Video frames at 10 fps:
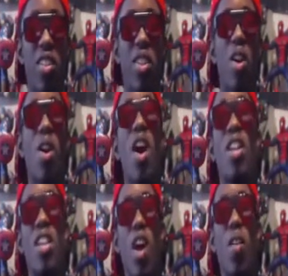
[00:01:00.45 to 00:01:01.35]
So
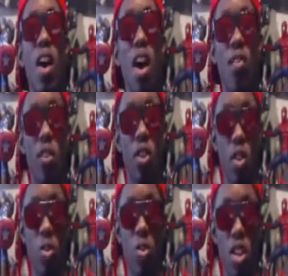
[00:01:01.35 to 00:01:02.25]
now I have a
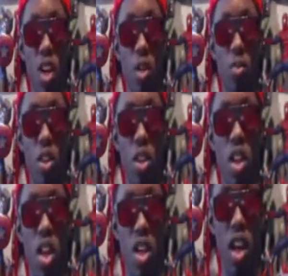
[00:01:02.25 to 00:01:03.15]
new
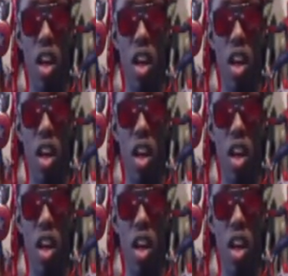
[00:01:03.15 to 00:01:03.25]
camera